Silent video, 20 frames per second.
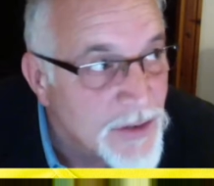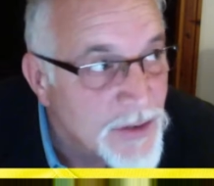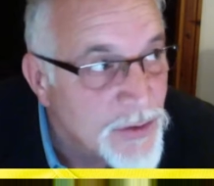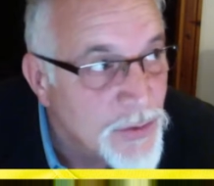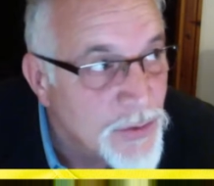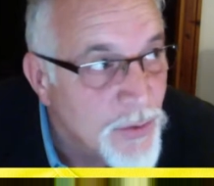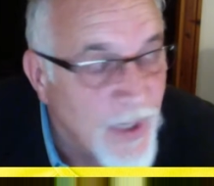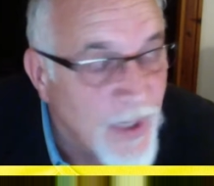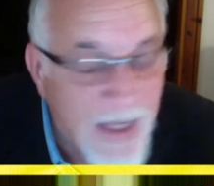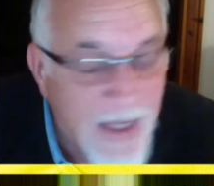
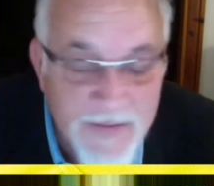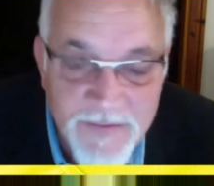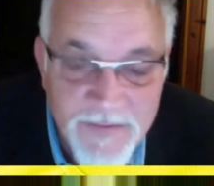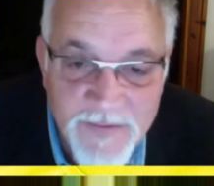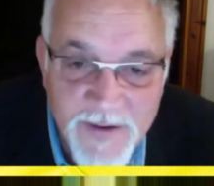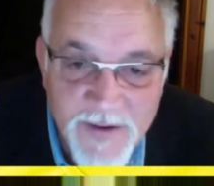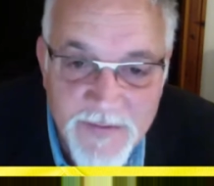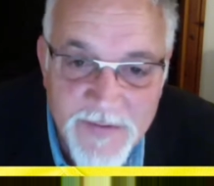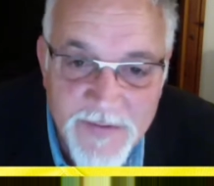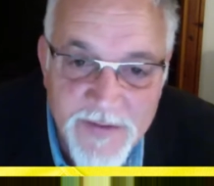
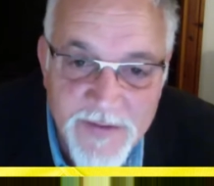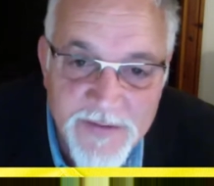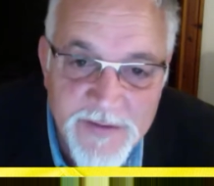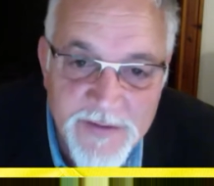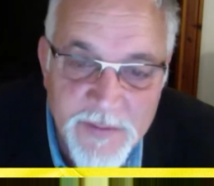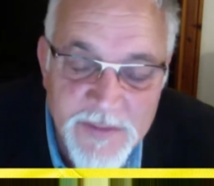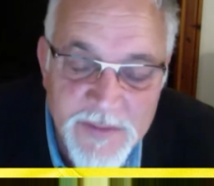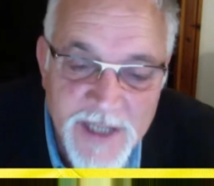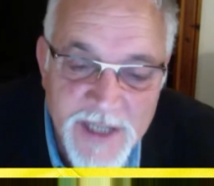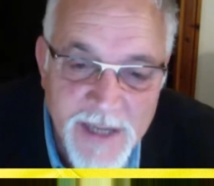25th of
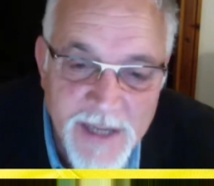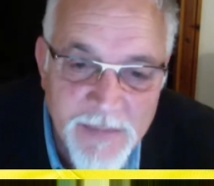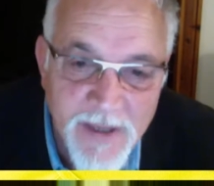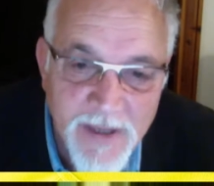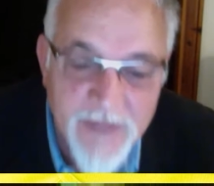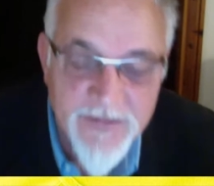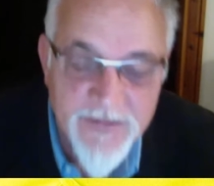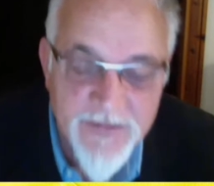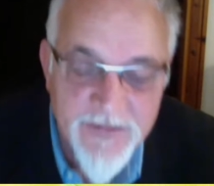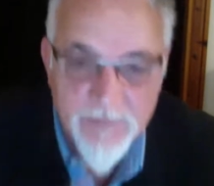September,
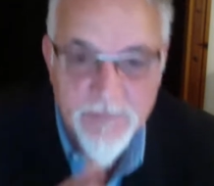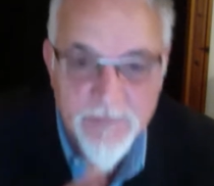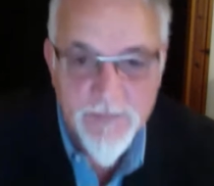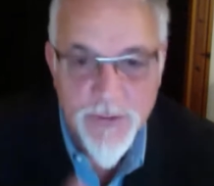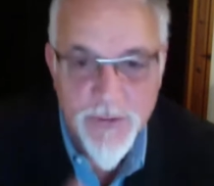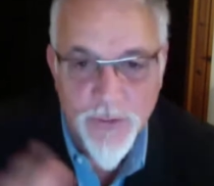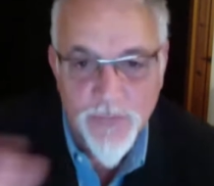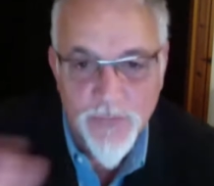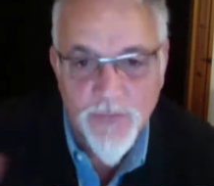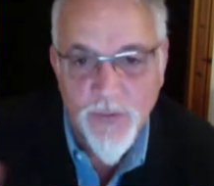so
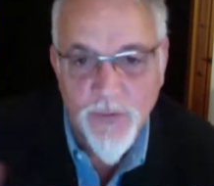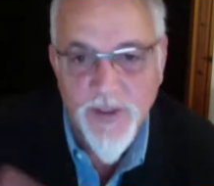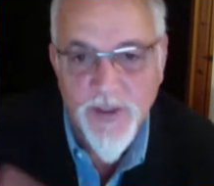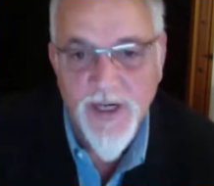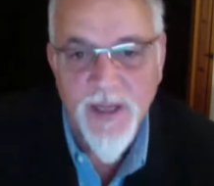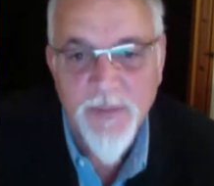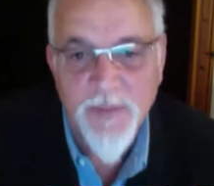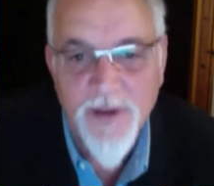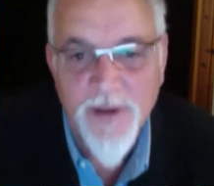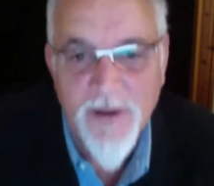2
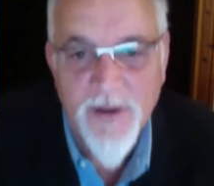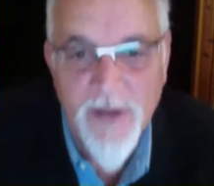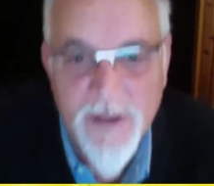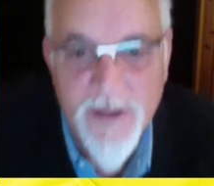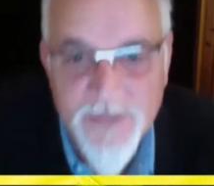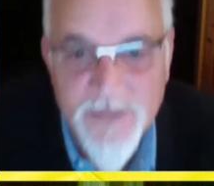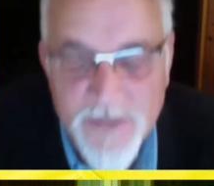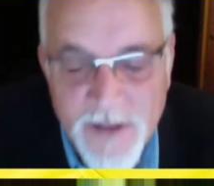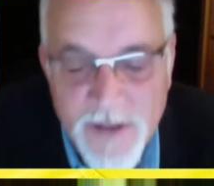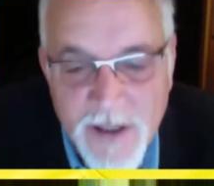40-day
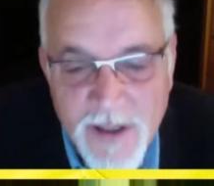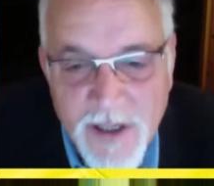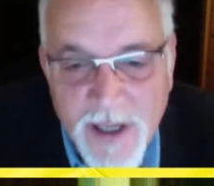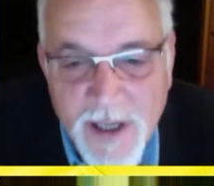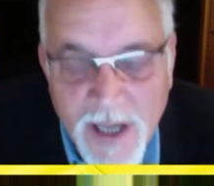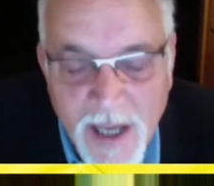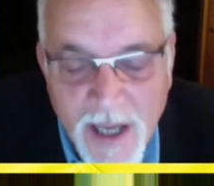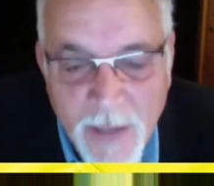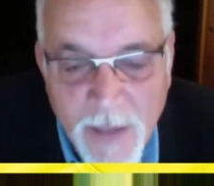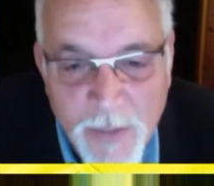periods,
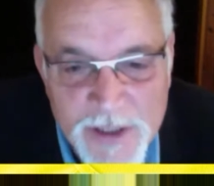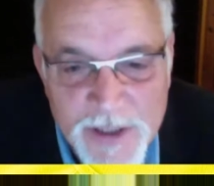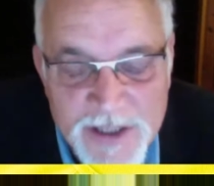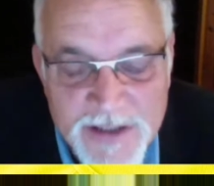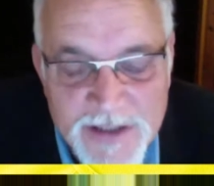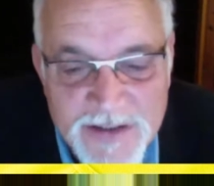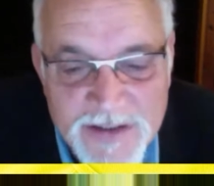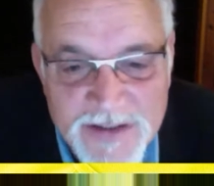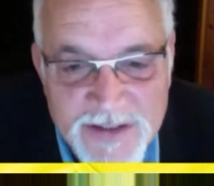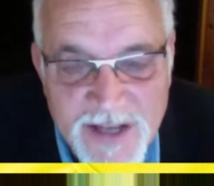which
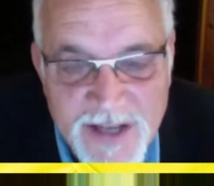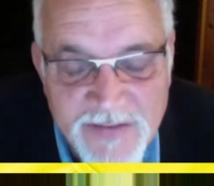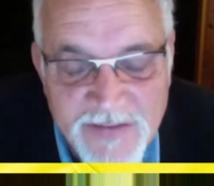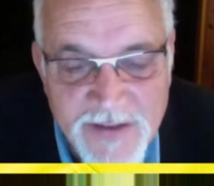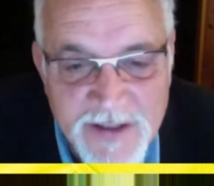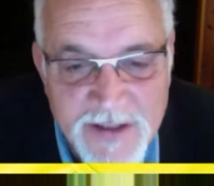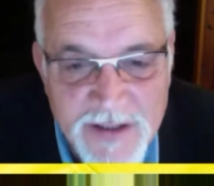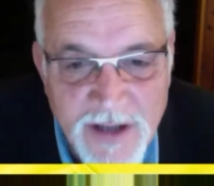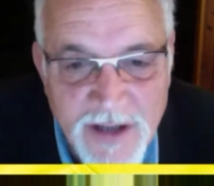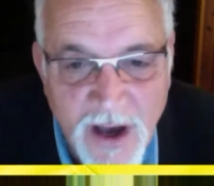is
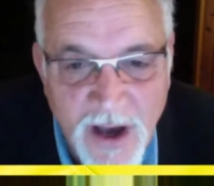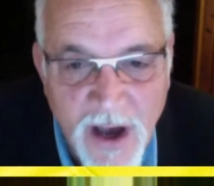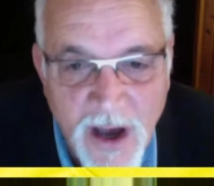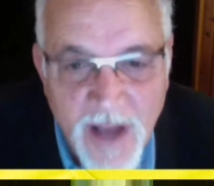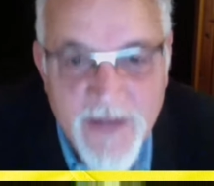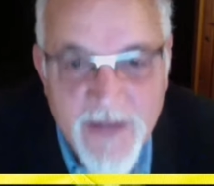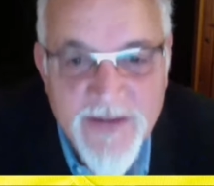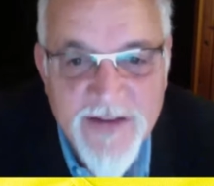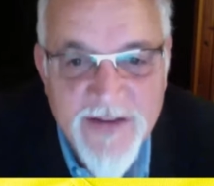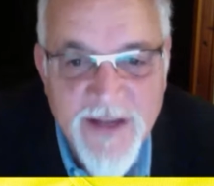
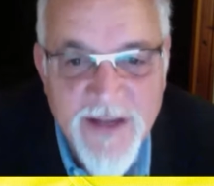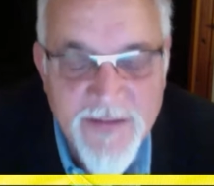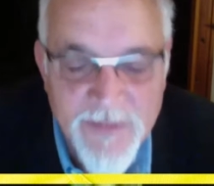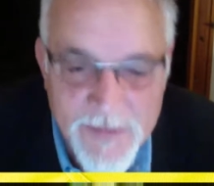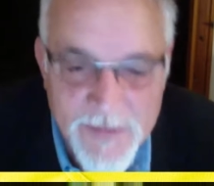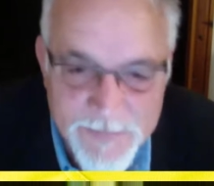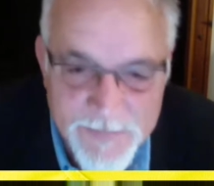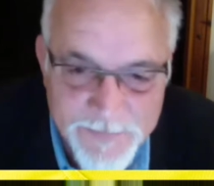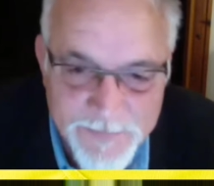797.